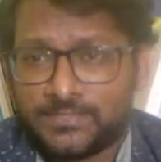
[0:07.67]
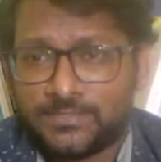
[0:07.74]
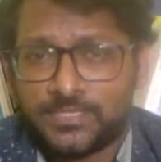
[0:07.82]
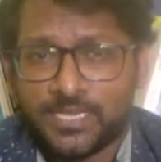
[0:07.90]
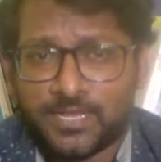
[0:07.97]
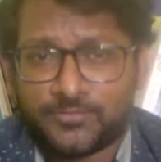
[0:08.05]

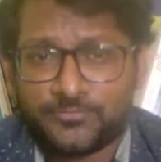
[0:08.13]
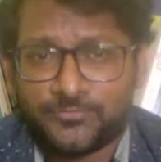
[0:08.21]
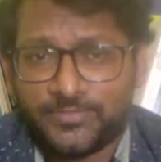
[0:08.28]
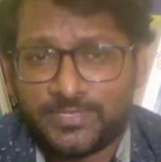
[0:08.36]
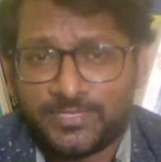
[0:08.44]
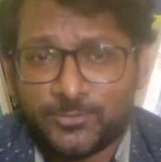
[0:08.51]
Yeah,
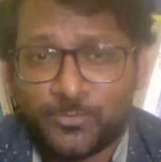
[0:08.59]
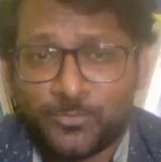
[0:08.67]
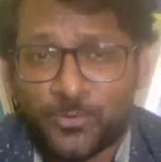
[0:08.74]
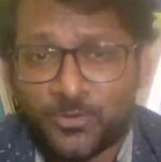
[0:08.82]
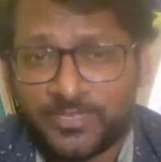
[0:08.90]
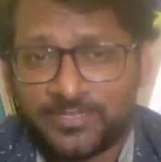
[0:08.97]
very good
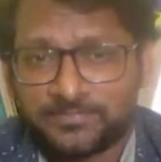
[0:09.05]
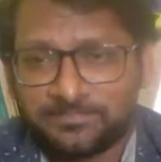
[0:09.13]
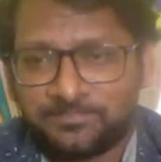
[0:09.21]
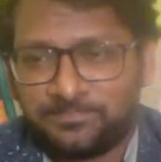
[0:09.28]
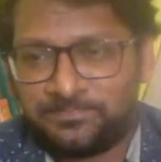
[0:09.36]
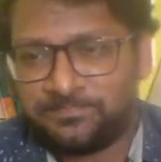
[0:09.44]
morning.
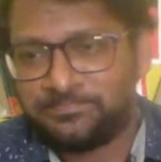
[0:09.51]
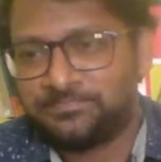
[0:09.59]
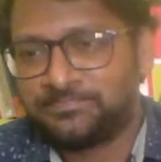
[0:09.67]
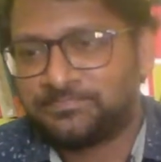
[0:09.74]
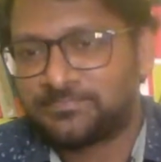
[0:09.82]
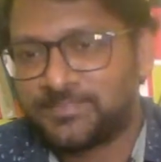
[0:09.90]

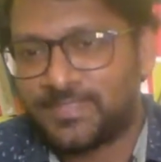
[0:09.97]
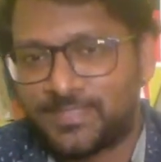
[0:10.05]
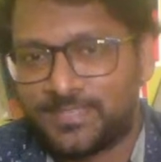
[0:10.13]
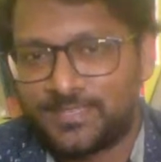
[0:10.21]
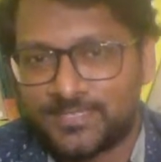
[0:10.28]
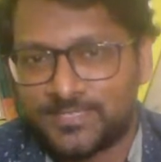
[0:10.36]
I
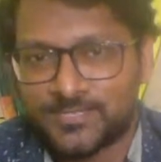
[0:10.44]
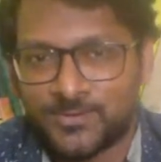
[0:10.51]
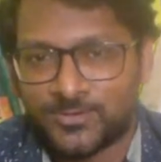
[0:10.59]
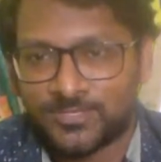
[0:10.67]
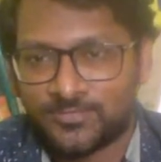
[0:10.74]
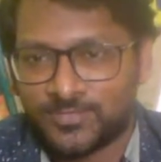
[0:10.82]
think it's
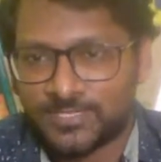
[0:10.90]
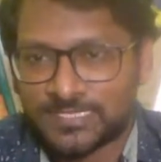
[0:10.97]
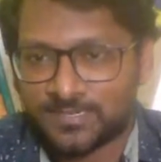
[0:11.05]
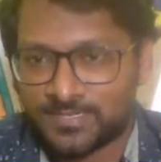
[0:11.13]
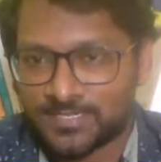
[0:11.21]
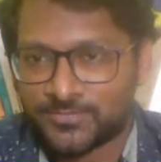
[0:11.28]
not the first
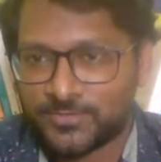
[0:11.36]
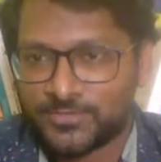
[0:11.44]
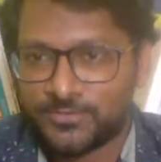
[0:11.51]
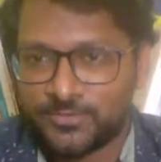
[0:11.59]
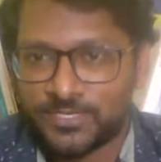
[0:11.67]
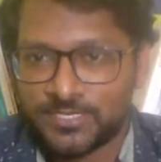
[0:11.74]
class for
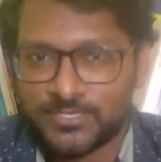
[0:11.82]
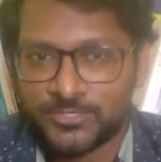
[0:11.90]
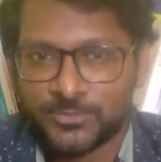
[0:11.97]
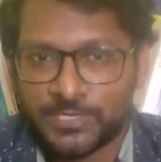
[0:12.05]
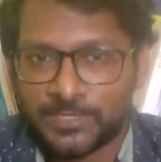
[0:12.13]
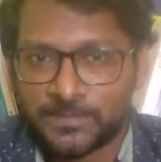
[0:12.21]
you guys
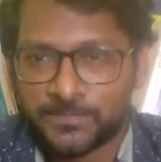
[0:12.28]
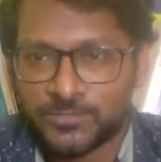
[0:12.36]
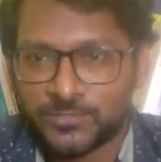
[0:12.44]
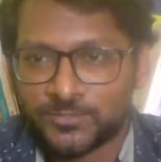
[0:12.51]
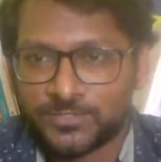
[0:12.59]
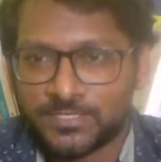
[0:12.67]
today,
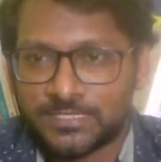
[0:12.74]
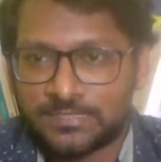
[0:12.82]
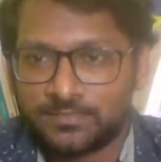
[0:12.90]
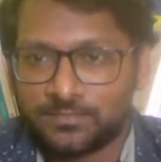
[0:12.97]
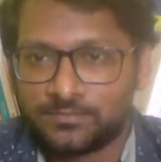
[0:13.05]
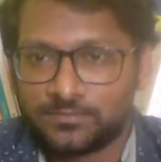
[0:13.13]
so
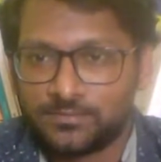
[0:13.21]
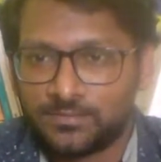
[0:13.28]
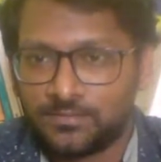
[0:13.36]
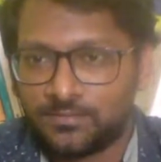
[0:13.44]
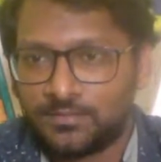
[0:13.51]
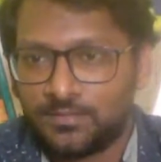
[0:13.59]
still
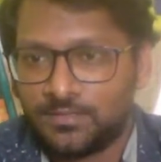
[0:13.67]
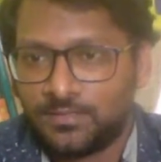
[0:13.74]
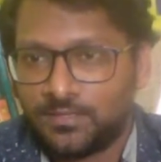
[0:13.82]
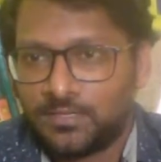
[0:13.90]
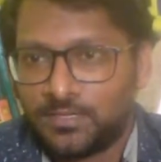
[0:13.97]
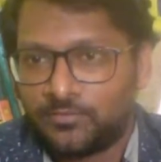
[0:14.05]

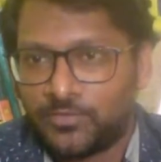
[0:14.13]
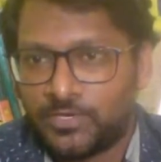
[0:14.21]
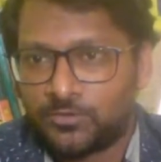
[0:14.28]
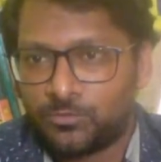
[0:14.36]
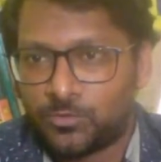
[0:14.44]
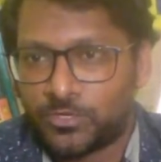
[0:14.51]
very
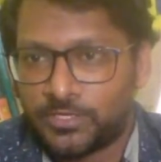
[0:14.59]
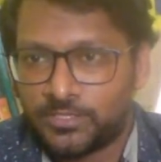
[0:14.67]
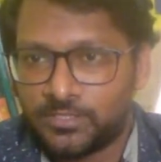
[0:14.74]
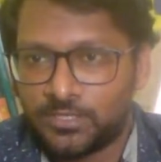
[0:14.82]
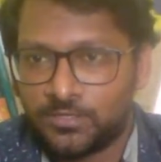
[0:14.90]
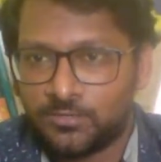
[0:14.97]
good
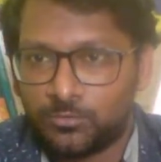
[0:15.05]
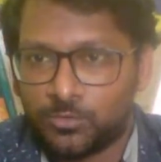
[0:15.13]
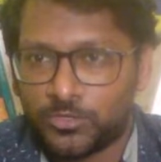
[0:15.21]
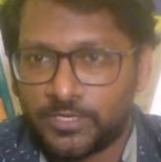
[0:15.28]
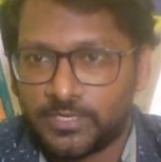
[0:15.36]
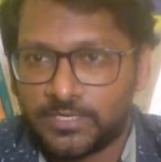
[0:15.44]
morning. Good
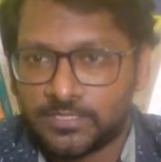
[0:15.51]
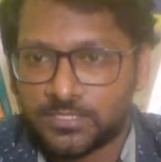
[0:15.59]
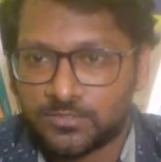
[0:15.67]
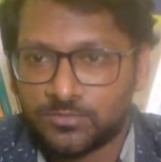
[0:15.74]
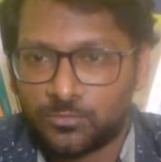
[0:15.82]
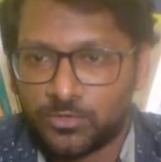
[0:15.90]
morning, guys.
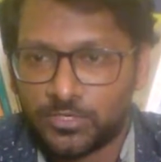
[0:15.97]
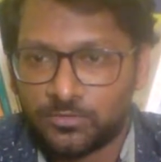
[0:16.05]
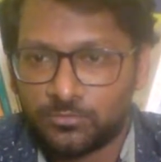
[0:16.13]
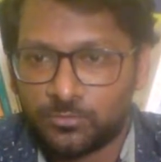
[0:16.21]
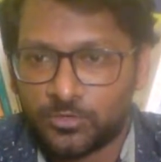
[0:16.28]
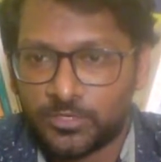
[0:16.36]
Good morning.
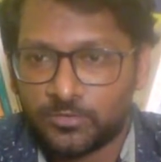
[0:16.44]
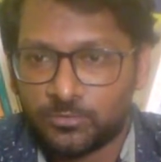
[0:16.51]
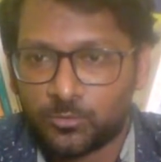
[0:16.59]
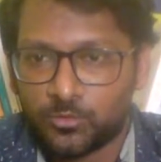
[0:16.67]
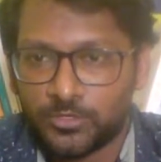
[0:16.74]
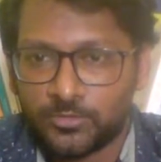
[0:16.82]
Good morning. Good
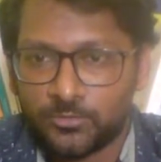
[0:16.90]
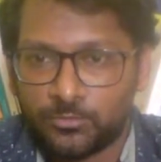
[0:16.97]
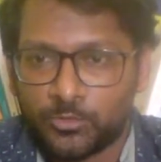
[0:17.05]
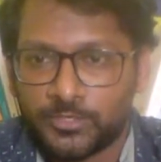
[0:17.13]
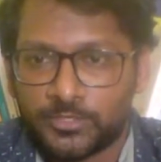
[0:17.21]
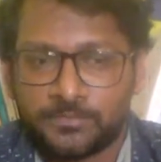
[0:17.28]
morning.
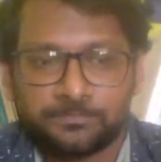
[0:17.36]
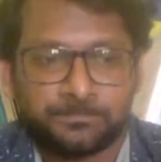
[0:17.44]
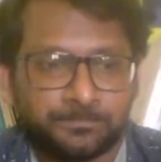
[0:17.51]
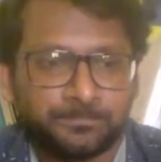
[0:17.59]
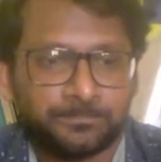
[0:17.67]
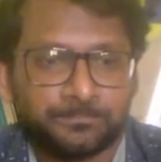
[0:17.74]

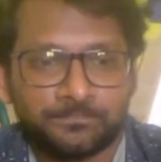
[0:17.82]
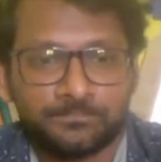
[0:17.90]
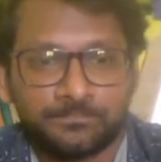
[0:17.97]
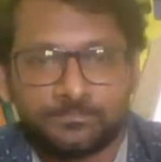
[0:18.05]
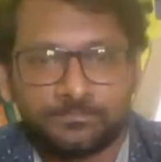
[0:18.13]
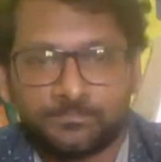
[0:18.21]

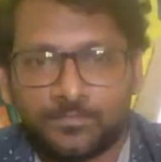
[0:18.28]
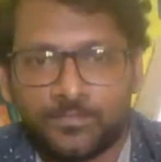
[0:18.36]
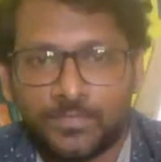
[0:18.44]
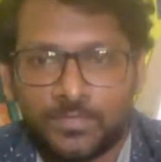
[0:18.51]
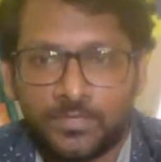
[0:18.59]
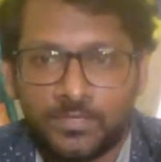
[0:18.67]
Good morning.
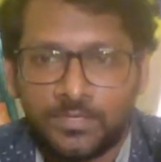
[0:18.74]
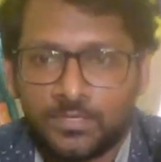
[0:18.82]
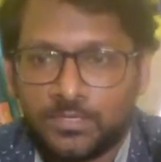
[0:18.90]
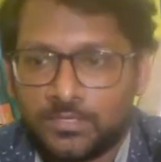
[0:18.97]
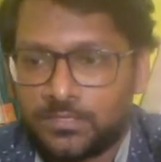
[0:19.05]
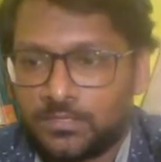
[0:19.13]

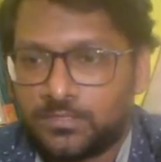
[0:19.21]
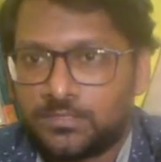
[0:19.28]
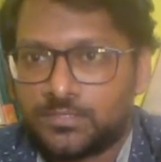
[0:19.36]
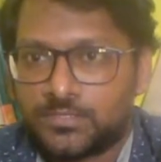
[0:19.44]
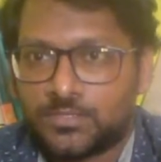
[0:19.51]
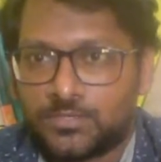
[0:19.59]

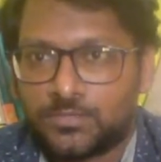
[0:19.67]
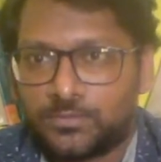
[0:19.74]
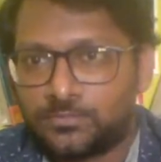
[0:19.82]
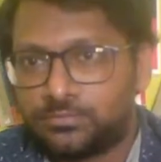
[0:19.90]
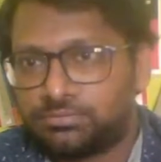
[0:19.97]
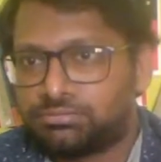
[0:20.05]

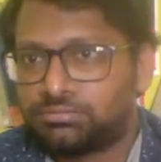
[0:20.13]
So,